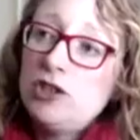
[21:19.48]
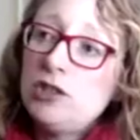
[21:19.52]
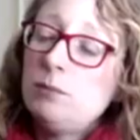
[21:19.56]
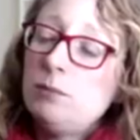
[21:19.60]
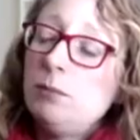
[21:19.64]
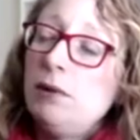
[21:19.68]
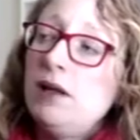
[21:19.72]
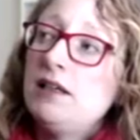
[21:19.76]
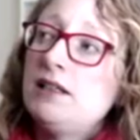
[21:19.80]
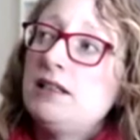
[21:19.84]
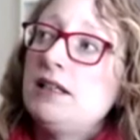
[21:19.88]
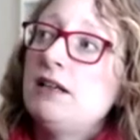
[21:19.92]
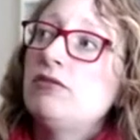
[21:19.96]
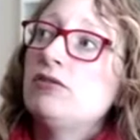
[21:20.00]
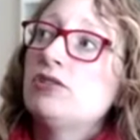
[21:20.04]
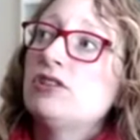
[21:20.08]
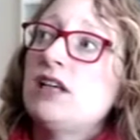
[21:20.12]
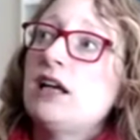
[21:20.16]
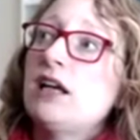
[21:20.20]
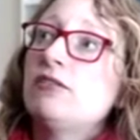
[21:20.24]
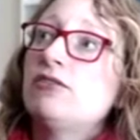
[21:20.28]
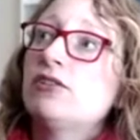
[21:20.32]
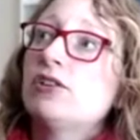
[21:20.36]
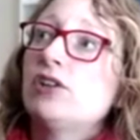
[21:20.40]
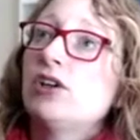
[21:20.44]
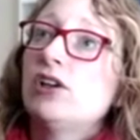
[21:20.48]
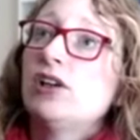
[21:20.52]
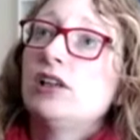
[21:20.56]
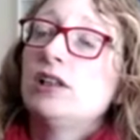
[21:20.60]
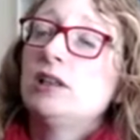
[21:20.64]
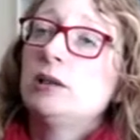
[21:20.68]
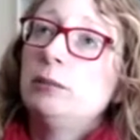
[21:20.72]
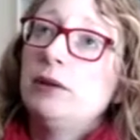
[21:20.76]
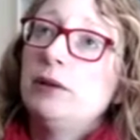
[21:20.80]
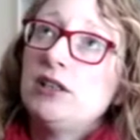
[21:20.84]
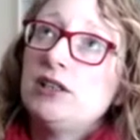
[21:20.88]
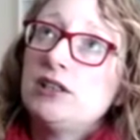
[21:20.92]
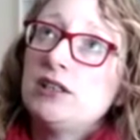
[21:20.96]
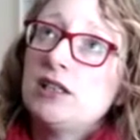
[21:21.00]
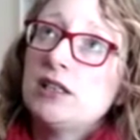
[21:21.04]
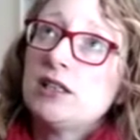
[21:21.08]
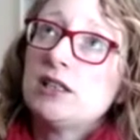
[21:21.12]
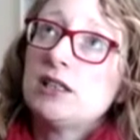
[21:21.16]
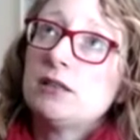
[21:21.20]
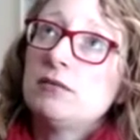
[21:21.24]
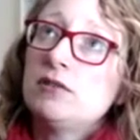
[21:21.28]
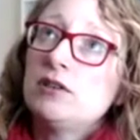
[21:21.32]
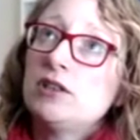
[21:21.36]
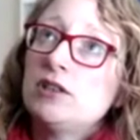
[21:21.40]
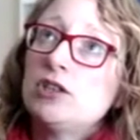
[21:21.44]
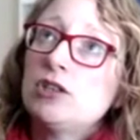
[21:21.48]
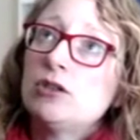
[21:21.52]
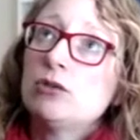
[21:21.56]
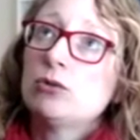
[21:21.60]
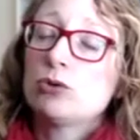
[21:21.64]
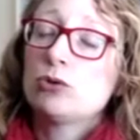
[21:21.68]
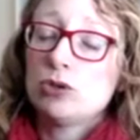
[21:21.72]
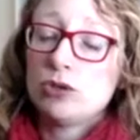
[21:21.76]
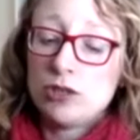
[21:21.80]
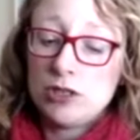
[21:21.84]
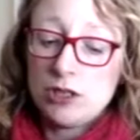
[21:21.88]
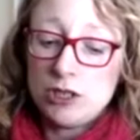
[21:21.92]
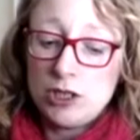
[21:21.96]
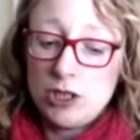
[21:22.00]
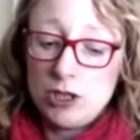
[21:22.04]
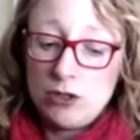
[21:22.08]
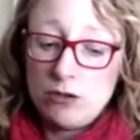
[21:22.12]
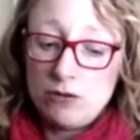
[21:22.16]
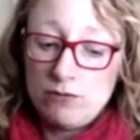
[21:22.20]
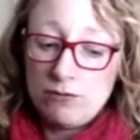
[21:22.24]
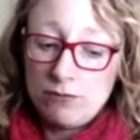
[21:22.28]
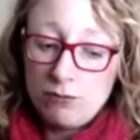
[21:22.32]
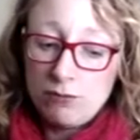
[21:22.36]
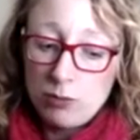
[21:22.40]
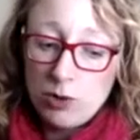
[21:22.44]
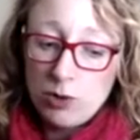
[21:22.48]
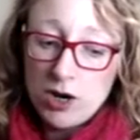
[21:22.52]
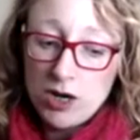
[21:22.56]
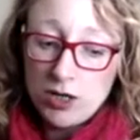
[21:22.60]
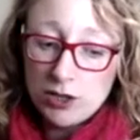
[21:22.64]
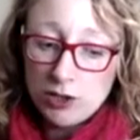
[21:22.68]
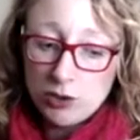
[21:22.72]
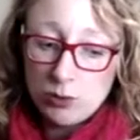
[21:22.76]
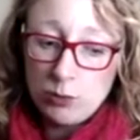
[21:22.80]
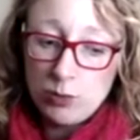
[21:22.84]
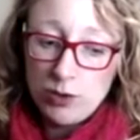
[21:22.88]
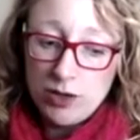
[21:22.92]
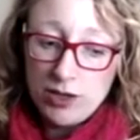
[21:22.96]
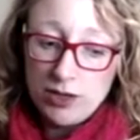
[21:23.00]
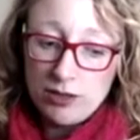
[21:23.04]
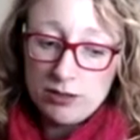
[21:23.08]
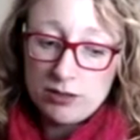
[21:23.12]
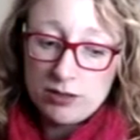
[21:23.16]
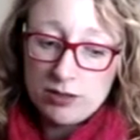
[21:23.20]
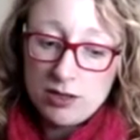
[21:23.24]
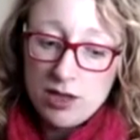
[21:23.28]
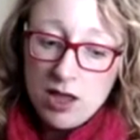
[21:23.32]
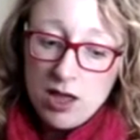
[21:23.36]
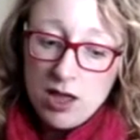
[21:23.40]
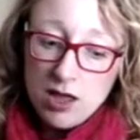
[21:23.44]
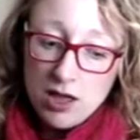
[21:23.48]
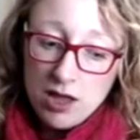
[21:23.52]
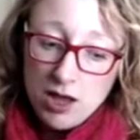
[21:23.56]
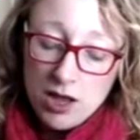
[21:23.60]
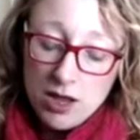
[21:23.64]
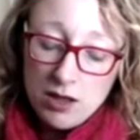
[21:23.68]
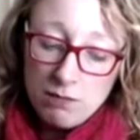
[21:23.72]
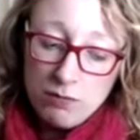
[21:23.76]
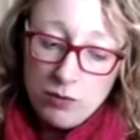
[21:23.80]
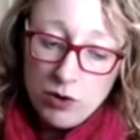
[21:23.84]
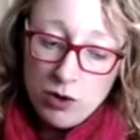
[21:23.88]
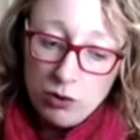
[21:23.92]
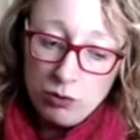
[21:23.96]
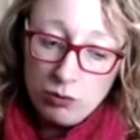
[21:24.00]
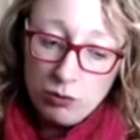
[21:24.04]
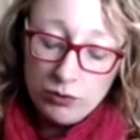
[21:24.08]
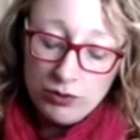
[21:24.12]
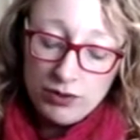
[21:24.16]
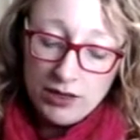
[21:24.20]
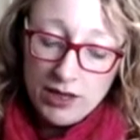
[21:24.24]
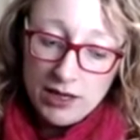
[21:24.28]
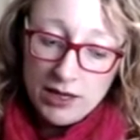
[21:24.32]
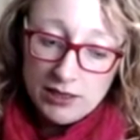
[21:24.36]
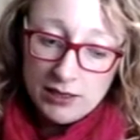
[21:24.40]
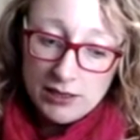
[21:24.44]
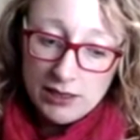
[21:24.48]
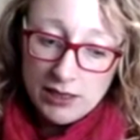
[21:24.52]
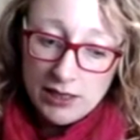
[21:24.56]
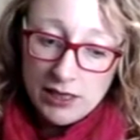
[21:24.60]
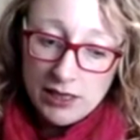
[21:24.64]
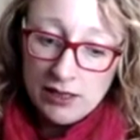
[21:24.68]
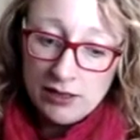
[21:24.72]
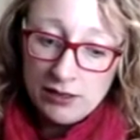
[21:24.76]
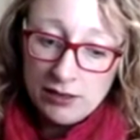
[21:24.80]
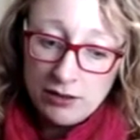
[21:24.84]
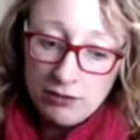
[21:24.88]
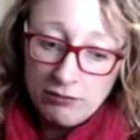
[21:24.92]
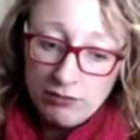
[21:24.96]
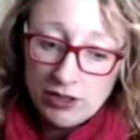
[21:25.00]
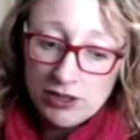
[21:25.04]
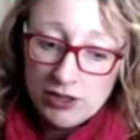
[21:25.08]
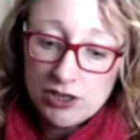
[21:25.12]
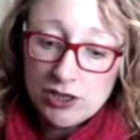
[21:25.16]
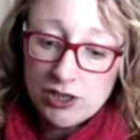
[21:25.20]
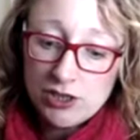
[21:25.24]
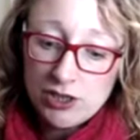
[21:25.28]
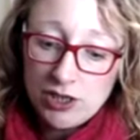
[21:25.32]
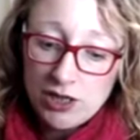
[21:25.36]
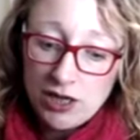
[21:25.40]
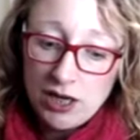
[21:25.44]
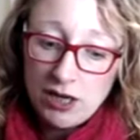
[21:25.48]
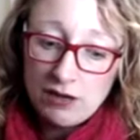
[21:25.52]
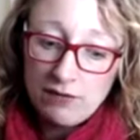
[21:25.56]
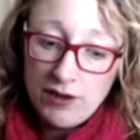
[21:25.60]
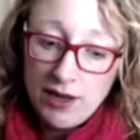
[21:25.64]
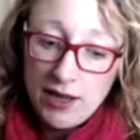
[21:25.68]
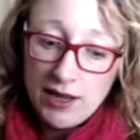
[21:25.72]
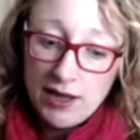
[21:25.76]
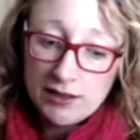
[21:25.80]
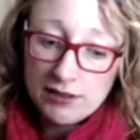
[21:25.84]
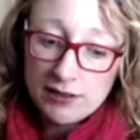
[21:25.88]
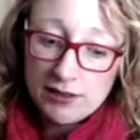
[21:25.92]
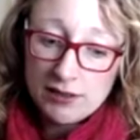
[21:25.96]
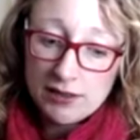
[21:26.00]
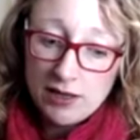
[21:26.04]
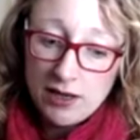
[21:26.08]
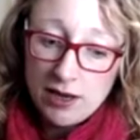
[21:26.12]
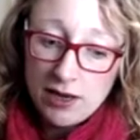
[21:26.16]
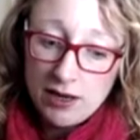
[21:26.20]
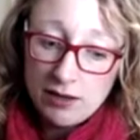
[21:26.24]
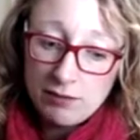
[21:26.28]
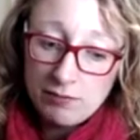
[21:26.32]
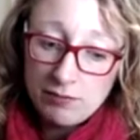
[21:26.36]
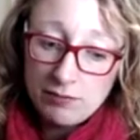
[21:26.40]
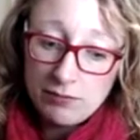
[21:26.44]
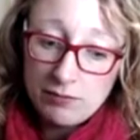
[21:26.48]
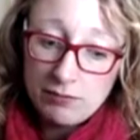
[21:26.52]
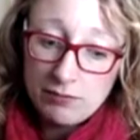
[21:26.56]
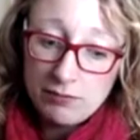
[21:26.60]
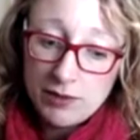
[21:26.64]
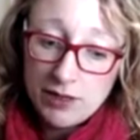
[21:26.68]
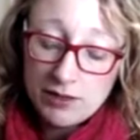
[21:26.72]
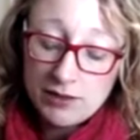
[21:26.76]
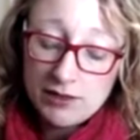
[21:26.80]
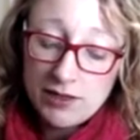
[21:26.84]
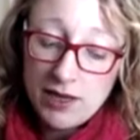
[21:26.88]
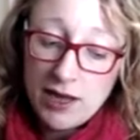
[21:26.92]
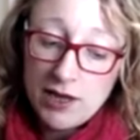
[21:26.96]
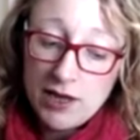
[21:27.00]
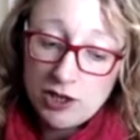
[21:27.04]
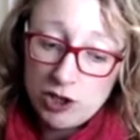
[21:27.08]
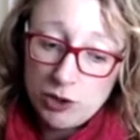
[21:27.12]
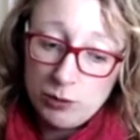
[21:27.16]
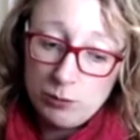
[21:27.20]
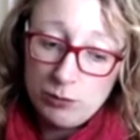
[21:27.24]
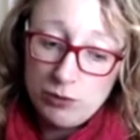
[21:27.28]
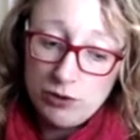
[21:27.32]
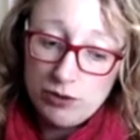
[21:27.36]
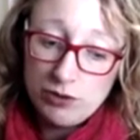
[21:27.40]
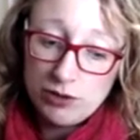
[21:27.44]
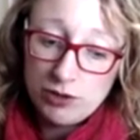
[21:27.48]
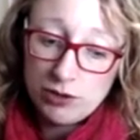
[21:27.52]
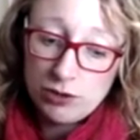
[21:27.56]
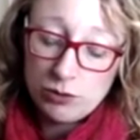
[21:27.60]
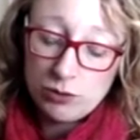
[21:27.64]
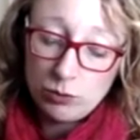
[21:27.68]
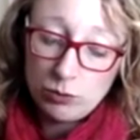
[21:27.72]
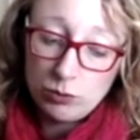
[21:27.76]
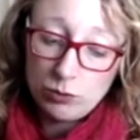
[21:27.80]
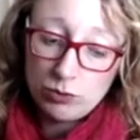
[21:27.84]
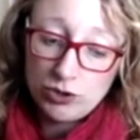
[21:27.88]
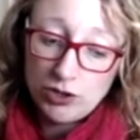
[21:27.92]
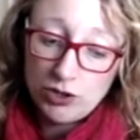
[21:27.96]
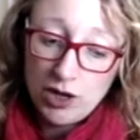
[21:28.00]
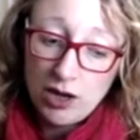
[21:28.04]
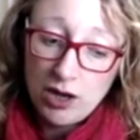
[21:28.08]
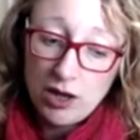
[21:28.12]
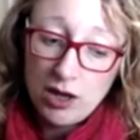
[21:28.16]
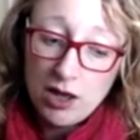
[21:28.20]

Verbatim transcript: playing devil's advocate a little bit, you said some of the children that you've worked with um, who are on the SEN register have had um, attachment disorder.